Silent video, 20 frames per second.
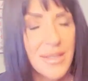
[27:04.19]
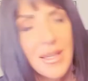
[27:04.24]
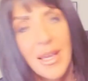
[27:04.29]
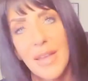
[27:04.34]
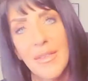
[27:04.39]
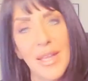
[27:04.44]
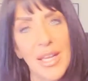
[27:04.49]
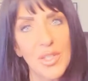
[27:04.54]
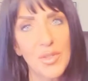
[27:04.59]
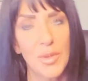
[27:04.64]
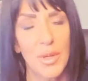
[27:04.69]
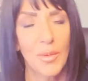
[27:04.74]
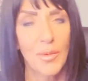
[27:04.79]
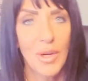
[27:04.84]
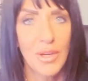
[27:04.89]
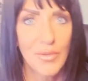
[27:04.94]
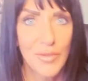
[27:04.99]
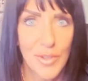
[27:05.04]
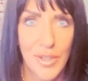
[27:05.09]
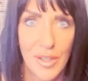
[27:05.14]
And that's what I
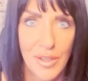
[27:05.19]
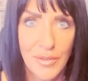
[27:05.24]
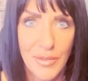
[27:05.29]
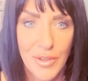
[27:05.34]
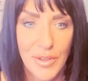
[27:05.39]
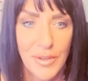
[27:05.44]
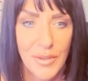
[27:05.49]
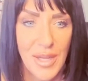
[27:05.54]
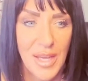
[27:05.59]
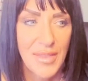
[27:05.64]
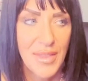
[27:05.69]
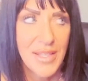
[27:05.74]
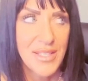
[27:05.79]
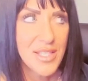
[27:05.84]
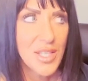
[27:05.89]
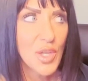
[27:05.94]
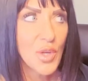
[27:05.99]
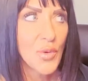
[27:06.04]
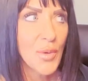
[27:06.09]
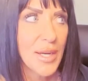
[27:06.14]
want for all of you. And that's
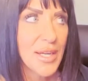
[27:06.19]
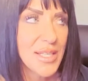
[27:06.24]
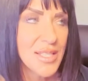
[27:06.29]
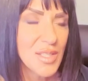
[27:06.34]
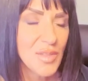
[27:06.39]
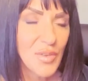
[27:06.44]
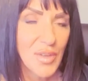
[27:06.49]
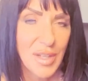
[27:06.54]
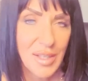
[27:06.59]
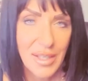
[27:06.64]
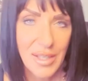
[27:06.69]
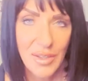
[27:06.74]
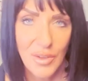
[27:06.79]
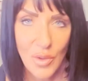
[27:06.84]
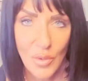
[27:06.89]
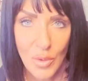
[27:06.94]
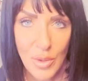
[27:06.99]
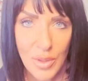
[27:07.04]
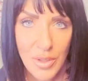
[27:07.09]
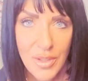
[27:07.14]
the greatest feeling in the
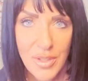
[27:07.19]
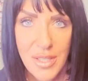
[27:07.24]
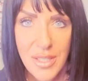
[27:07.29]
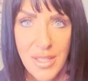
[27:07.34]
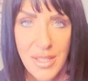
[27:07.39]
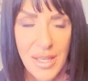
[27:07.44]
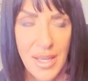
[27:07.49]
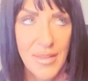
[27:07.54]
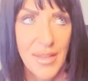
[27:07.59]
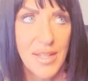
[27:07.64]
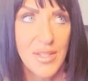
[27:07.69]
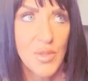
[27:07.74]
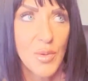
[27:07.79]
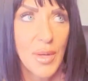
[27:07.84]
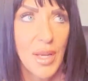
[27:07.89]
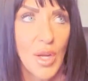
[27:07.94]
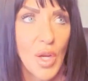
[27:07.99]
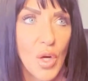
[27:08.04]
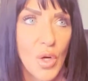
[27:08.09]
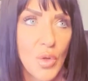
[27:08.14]
world. And that's what
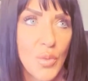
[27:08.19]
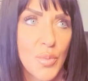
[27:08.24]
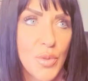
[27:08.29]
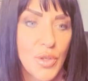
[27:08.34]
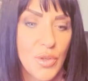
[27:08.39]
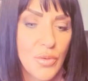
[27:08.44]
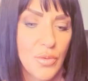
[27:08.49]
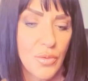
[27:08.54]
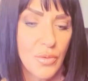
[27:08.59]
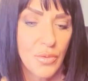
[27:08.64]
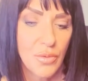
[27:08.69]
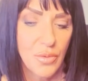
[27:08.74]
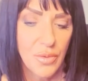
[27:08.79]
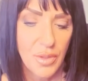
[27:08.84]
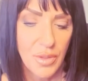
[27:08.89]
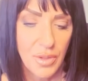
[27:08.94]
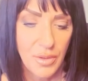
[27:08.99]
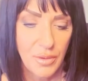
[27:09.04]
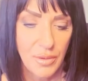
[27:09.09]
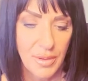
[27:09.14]
I hope you,
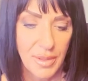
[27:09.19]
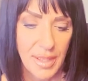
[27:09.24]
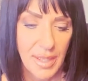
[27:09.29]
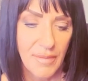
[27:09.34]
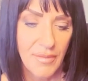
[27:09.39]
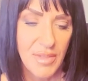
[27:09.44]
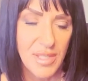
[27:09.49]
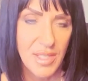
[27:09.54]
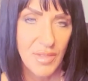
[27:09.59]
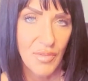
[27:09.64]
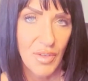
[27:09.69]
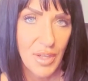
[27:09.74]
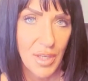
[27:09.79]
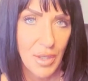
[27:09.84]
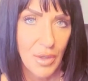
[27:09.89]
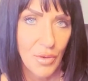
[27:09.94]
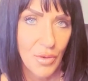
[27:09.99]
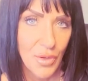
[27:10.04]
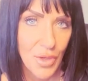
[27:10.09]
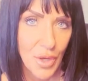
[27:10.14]
you leave this
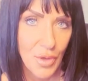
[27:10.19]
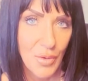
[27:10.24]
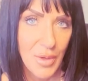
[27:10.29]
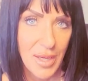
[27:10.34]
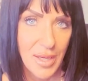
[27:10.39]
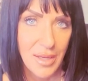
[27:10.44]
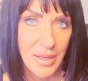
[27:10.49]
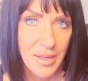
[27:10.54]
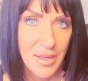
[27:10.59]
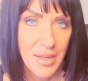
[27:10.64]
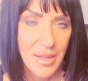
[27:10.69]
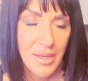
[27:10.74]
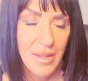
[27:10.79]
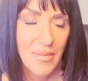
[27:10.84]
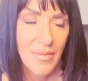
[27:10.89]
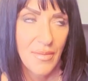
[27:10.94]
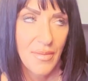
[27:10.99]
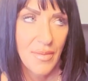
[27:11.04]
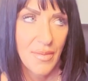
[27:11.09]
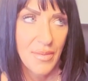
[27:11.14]
video knowing
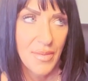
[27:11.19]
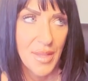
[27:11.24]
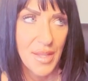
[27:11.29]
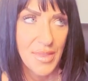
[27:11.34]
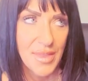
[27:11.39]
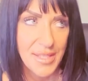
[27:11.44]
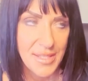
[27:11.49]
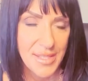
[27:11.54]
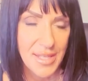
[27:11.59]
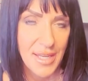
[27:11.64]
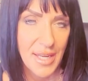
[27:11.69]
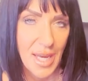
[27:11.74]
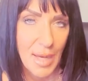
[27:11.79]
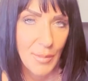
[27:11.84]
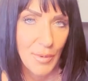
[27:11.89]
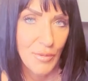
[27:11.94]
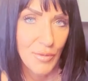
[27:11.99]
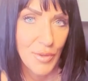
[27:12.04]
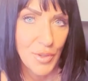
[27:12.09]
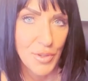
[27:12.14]
that this can
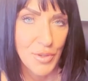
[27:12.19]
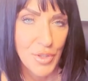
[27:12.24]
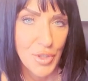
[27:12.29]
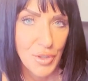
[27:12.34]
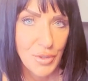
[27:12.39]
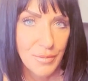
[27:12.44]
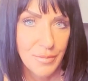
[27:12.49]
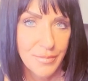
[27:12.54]
happen for you too.